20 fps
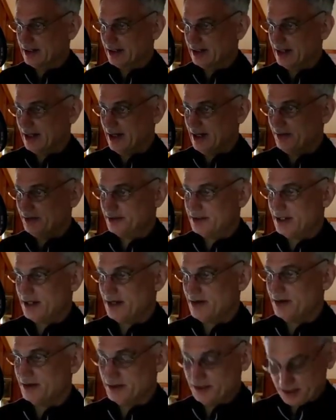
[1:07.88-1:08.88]

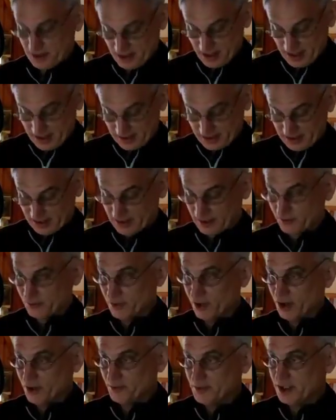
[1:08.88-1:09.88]
Countdown clock
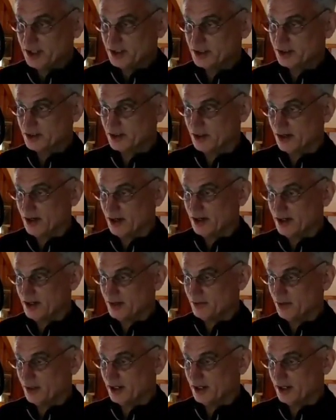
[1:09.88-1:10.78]
will be started.